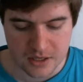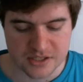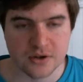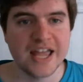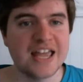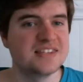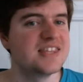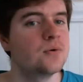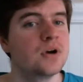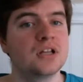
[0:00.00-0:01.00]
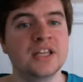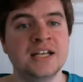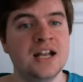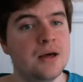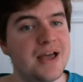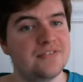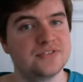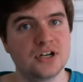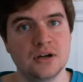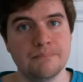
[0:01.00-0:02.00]
So I guess they were cleaning up
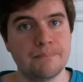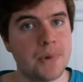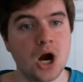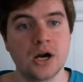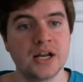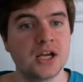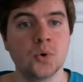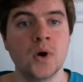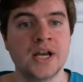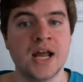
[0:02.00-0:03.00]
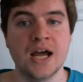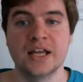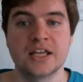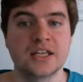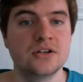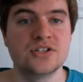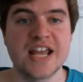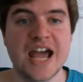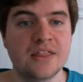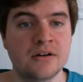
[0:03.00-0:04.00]
after a party or whatnot, like a huge
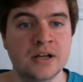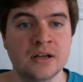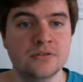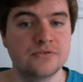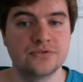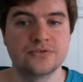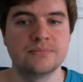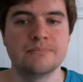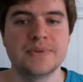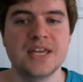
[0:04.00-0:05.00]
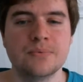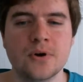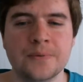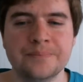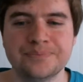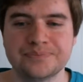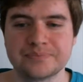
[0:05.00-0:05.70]
gathering of people.